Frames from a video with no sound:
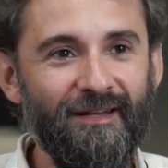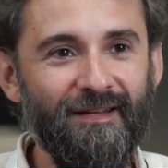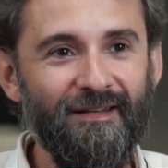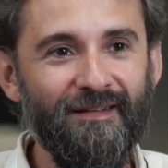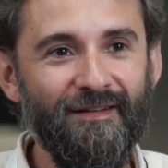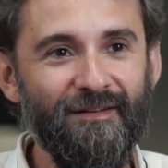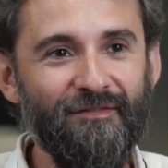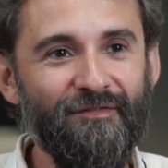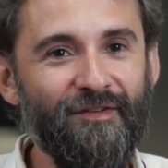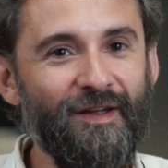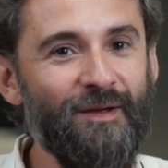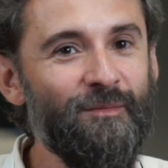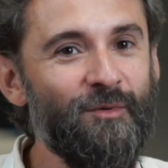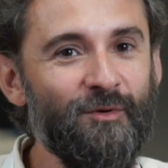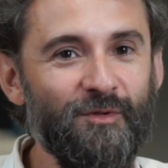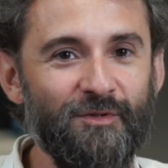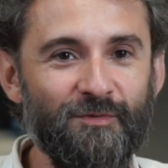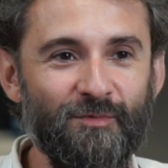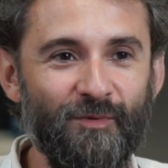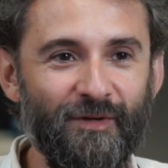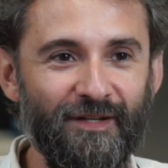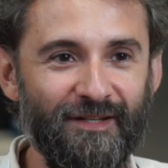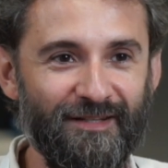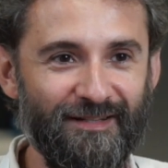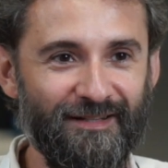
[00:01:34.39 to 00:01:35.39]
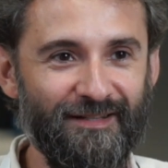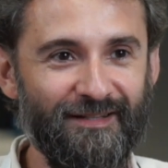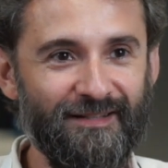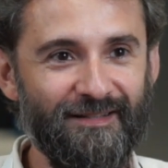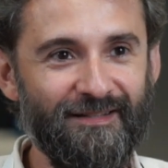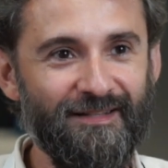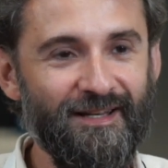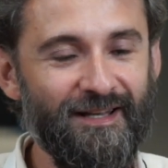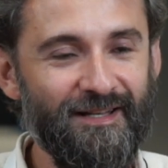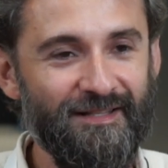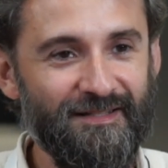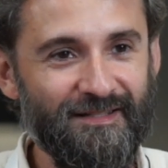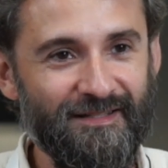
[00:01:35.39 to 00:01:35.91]
the famous one that
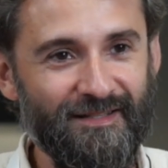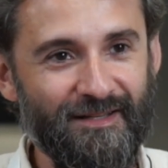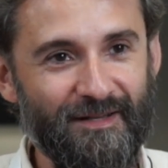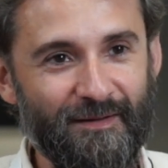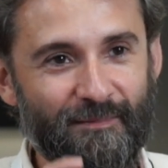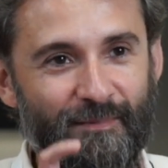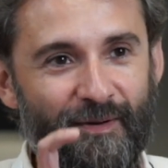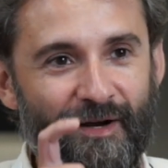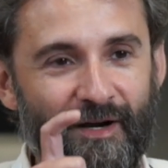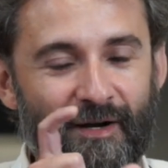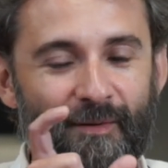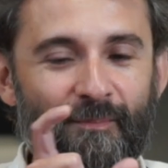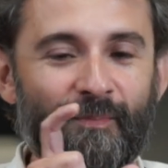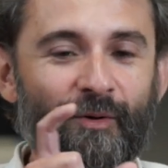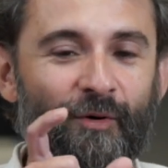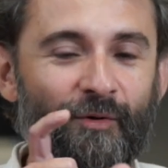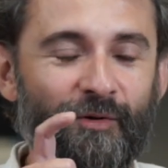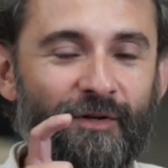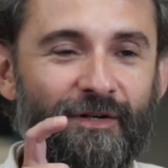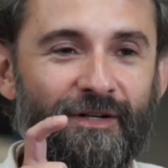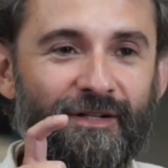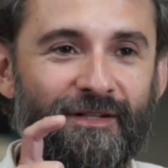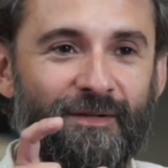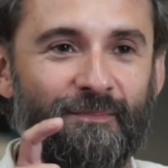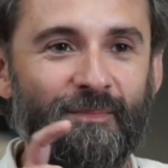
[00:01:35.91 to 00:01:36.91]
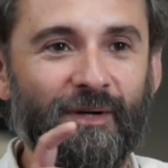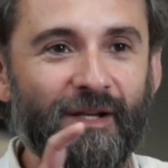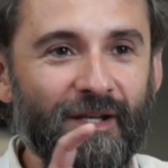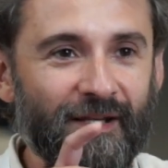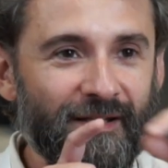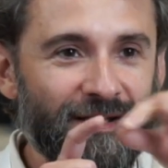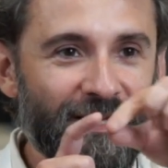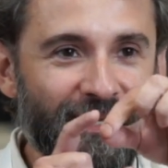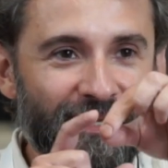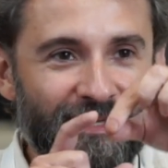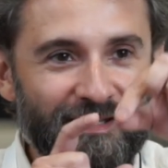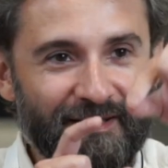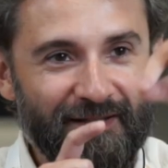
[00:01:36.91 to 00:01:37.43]
has the paraponer, the bullet
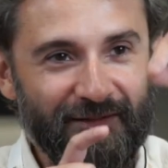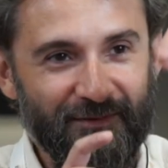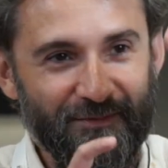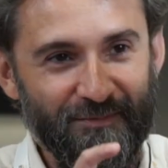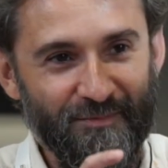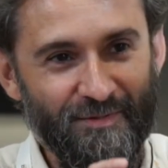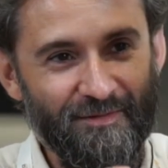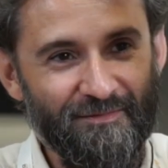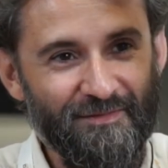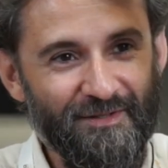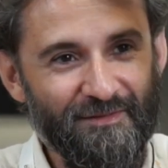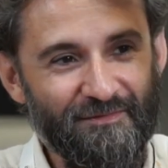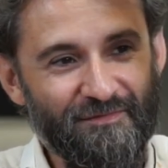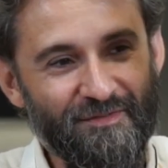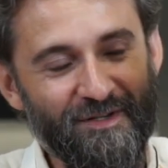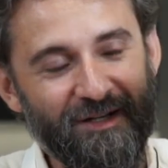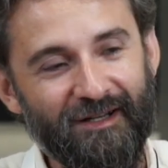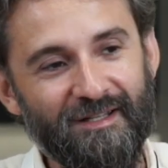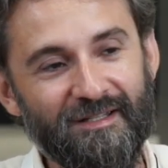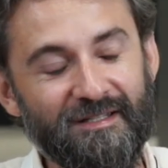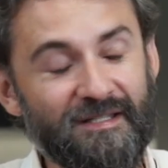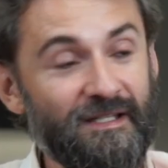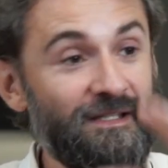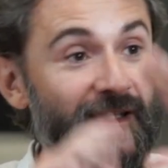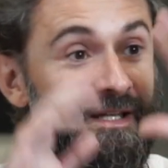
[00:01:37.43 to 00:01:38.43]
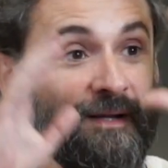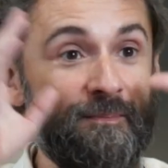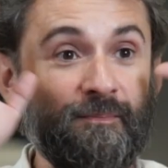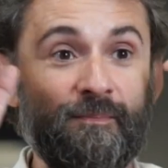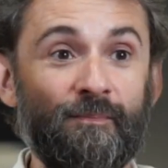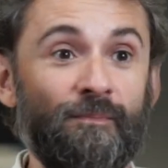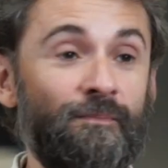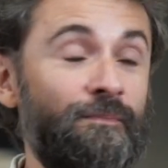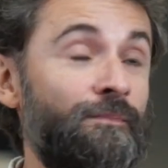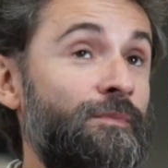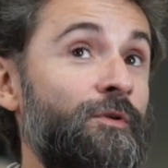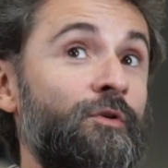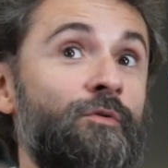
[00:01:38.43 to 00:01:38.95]
ant with the fungus, and that
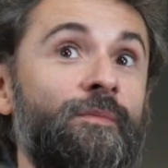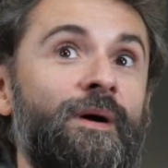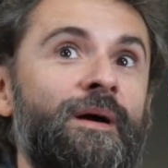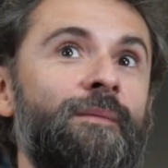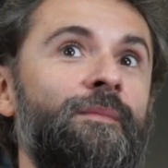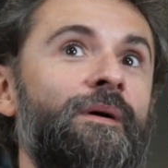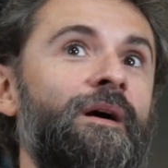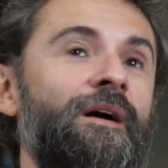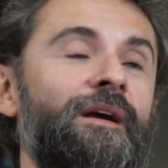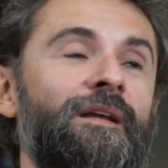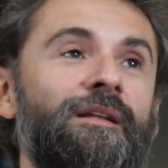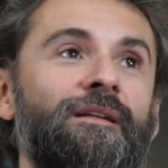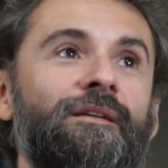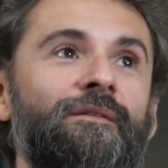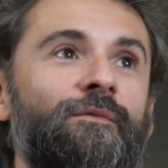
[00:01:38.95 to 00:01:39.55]
blew my mind.